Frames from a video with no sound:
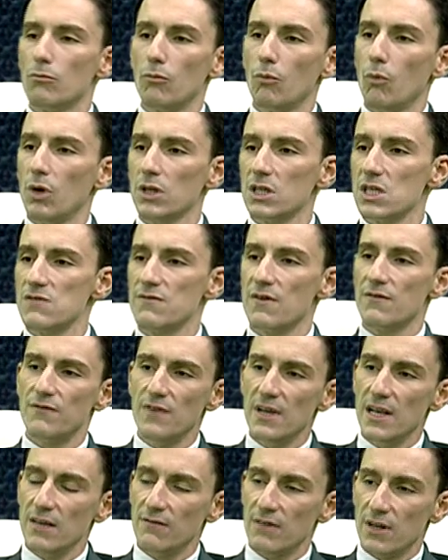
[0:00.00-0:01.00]
What is the
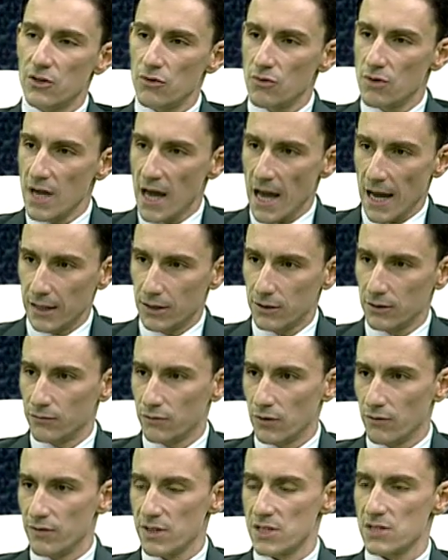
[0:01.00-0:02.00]
feeling that you get
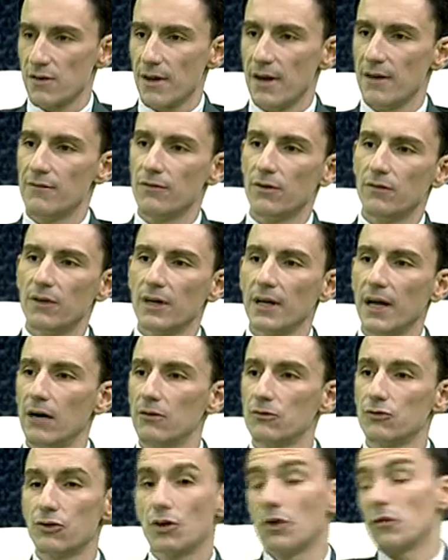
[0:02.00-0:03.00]
from the strength of the
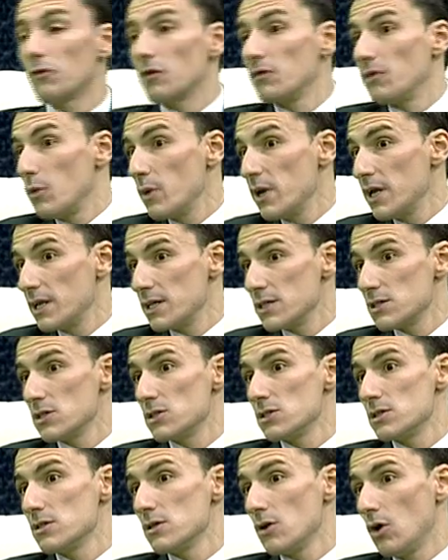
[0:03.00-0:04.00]
country and from the
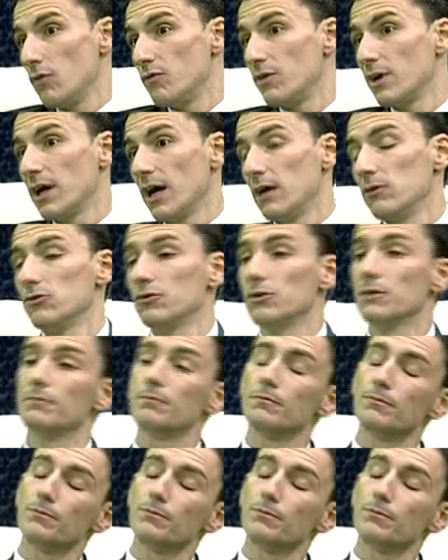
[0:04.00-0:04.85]
weaknesses of the country?